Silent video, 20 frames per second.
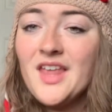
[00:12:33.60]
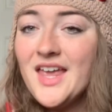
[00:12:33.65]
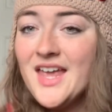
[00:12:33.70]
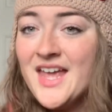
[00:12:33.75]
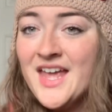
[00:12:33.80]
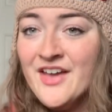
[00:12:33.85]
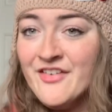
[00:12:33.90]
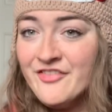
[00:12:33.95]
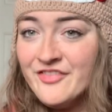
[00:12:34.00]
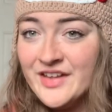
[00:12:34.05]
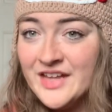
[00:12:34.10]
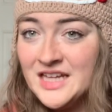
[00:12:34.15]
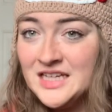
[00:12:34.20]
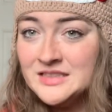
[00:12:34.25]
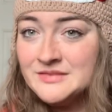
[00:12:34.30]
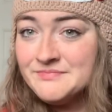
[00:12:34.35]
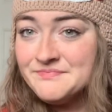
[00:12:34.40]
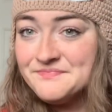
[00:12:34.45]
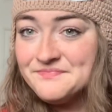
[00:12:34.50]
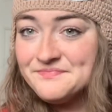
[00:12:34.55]

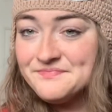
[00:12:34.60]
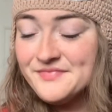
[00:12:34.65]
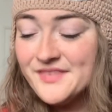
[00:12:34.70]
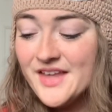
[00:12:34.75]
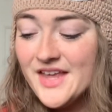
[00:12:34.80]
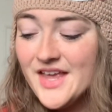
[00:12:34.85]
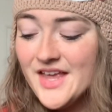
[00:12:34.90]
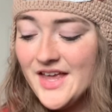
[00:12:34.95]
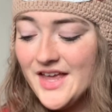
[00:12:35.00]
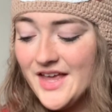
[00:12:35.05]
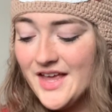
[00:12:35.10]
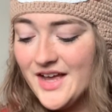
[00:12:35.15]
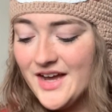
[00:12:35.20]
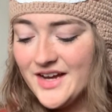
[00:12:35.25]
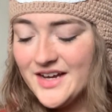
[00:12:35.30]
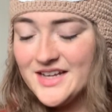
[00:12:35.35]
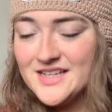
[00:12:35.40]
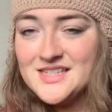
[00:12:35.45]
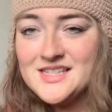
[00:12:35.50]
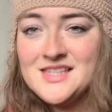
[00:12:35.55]
iffy.
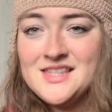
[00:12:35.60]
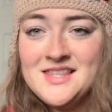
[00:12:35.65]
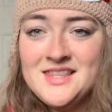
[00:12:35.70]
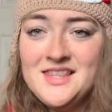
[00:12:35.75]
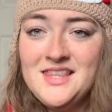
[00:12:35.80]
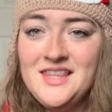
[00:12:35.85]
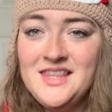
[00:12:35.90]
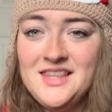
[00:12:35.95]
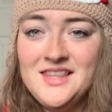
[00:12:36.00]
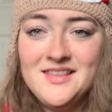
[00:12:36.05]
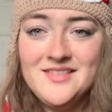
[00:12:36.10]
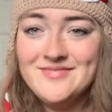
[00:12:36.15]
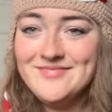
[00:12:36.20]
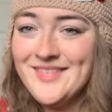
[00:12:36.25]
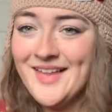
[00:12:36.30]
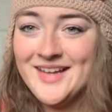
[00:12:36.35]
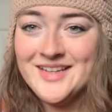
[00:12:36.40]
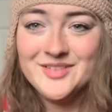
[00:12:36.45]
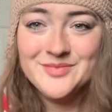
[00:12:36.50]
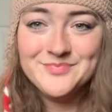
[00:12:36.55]
Because,
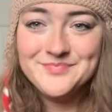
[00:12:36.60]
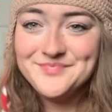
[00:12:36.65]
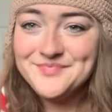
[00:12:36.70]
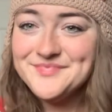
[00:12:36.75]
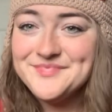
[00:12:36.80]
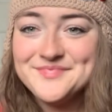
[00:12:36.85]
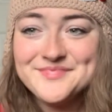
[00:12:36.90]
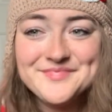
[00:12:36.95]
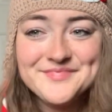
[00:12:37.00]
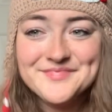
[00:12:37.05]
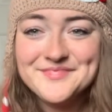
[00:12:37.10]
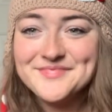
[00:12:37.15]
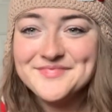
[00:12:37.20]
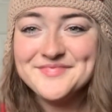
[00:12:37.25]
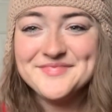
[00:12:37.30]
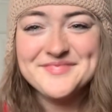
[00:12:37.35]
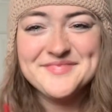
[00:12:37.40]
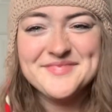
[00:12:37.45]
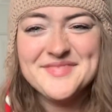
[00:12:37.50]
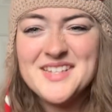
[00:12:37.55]
like,
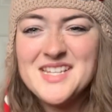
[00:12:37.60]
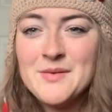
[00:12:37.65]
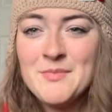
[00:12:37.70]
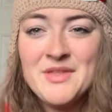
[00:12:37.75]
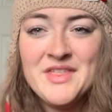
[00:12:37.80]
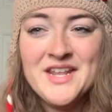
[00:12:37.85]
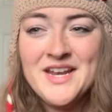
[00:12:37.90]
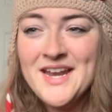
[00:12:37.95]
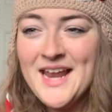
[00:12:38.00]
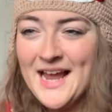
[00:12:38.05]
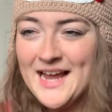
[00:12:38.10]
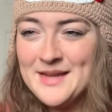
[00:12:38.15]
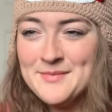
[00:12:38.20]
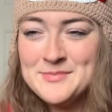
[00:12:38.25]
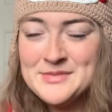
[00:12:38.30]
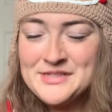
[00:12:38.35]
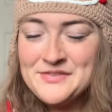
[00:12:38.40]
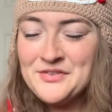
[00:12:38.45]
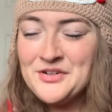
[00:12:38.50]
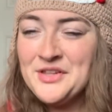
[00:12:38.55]
some of the
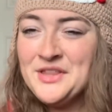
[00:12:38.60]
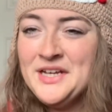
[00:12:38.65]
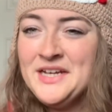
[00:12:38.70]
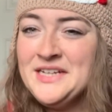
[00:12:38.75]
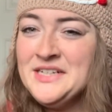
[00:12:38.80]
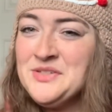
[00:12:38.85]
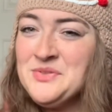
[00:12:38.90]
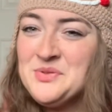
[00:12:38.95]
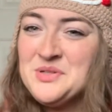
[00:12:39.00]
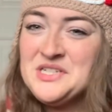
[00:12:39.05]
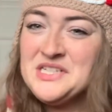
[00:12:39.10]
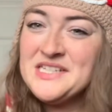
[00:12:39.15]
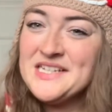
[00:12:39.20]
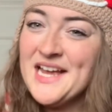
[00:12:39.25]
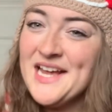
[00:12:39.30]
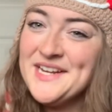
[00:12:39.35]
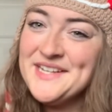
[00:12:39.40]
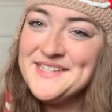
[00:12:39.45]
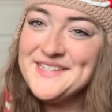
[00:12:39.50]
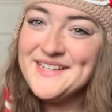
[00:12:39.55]
names for things were just
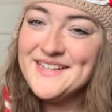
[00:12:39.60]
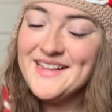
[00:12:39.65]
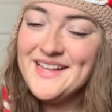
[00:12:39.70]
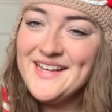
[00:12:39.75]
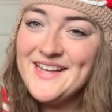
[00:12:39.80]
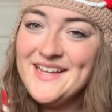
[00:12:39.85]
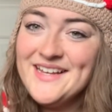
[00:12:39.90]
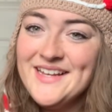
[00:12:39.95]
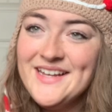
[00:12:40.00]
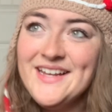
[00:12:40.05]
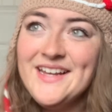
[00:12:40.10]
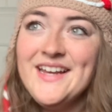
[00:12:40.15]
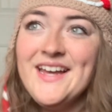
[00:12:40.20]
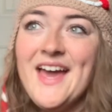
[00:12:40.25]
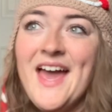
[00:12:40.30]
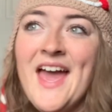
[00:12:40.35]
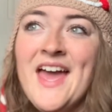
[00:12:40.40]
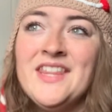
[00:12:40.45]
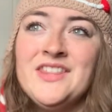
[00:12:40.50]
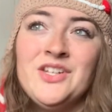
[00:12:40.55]
kind of silly,
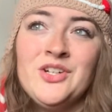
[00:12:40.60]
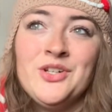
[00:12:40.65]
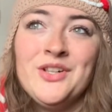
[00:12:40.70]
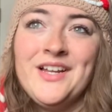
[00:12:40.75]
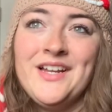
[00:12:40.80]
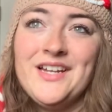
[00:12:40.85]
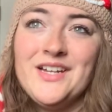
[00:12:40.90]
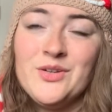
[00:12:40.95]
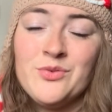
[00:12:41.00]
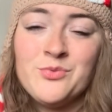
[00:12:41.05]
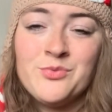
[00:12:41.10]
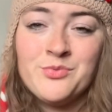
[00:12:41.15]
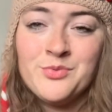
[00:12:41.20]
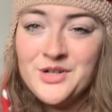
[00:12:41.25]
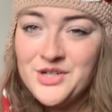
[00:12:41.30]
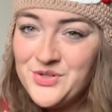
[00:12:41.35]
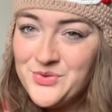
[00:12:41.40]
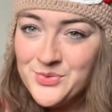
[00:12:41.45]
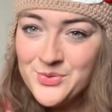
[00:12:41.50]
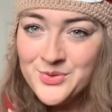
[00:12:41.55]
and their, like,
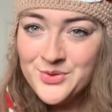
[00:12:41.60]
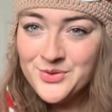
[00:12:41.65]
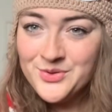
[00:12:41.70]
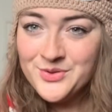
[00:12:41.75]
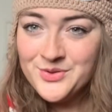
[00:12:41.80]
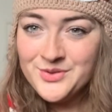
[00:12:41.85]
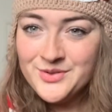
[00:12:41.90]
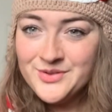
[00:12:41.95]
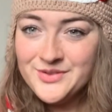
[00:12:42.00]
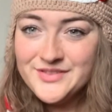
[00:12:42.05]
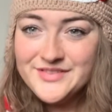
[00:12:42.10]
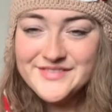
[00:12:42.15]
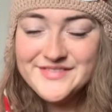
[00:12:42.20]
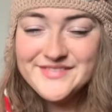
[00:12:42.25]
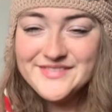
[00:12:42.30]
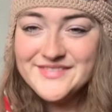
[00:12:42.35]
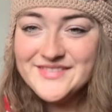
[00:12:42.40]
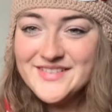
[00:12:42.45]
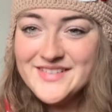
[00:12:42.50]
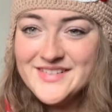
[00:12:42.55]
ritual
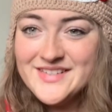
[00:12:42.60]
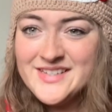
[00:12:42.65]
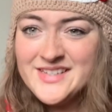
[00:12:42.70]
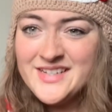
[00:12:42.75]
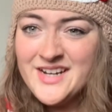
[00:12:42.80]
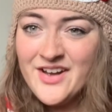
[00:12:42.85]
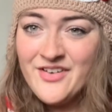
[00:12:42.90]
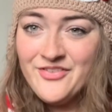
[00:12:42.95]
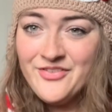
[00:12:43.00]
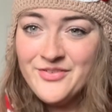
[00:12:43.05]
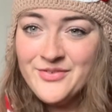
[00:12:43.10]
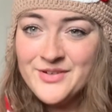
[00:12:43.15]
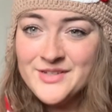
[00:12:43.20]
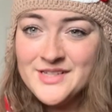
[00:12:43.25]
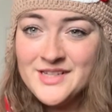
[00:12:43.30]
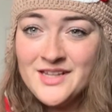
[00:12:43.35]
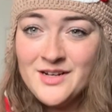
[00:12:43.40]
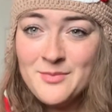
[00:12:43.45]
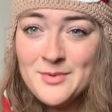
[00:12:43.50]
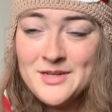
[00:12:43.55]
stuff was a
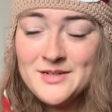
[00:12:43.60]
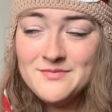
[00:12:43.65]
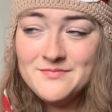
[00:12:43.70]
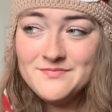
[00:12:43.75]
little bit